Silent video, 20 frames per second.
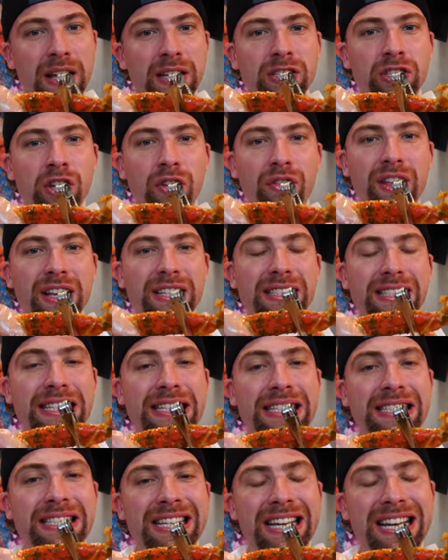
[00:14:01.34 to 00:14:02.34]
So this
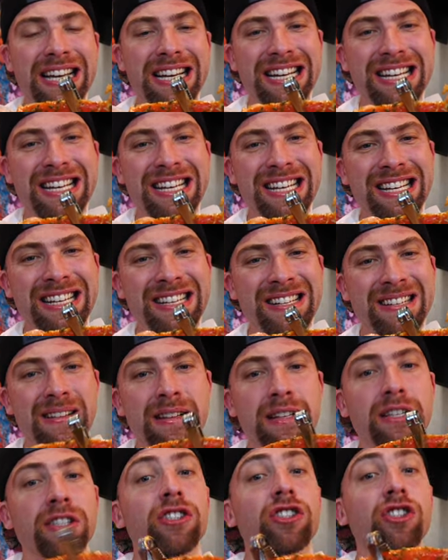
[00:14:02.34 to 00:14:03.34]
is
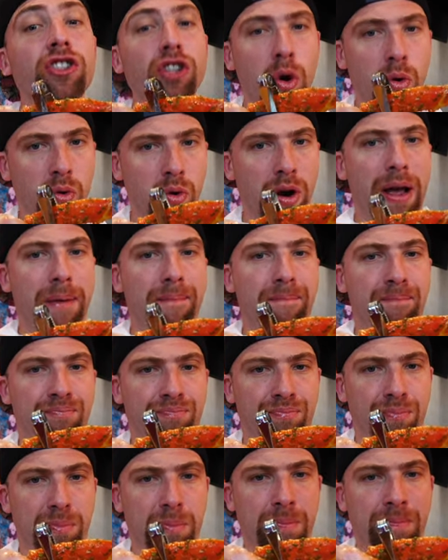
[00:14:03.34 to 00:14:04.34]
snow crab.
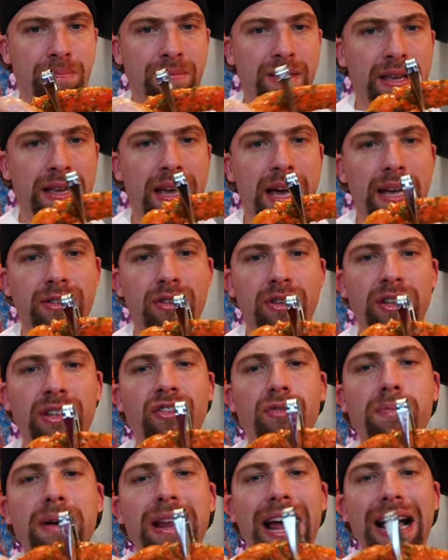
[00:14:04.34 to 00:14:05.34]
Yeah, so this is
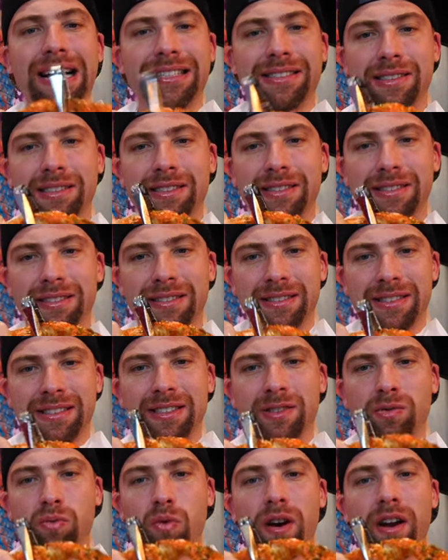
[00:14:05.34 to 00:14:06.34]
from Alaska.
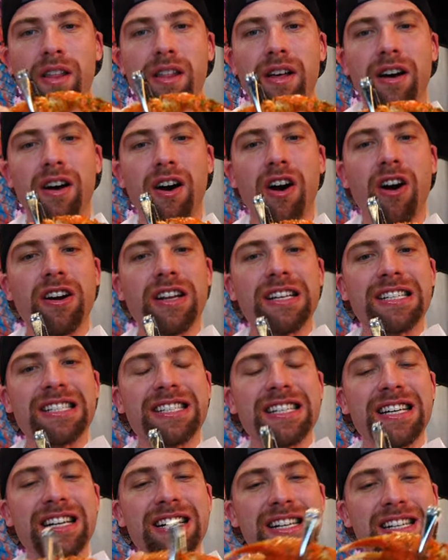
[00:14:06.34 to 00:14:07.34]
This is one of the
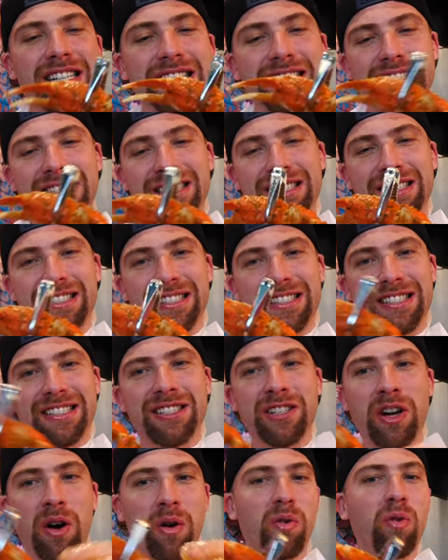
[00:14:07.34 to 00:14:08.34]
hardest, uh,
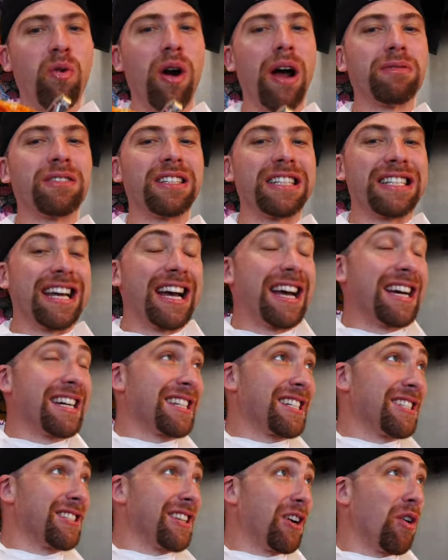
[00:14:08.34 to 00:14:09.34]
you know, crabs to get
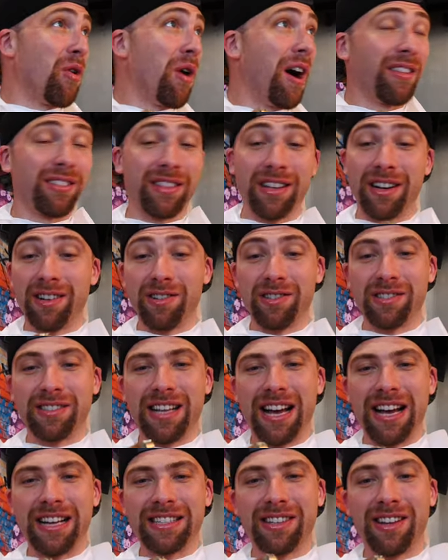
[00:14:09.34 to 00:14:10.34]
because they go out there, these
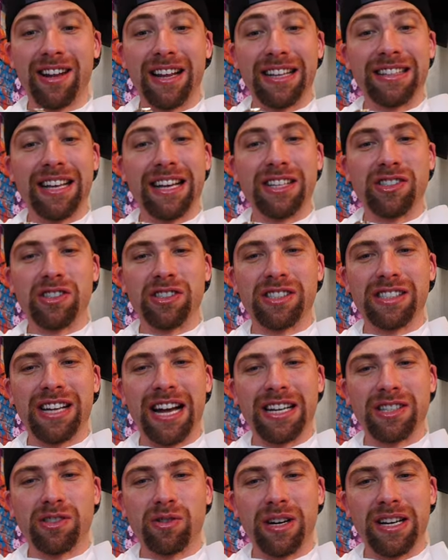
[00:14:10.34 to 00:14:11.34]
guys on like dangerous
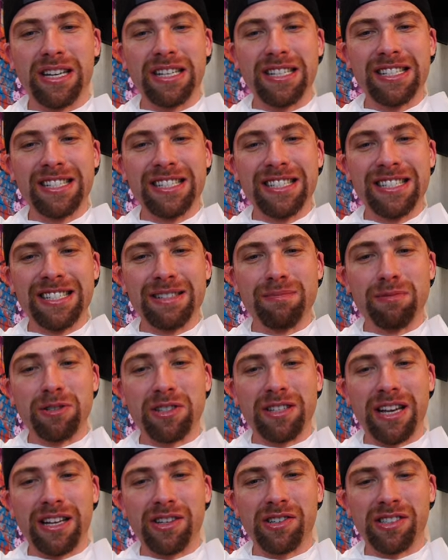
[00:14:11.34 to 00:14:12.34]
catch, right?
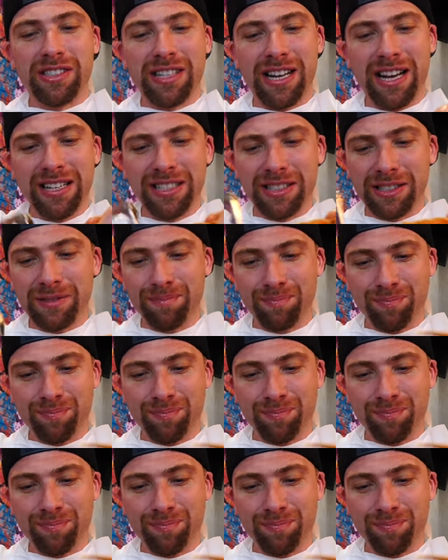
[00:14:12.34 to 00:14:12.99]
Most dangerous catch.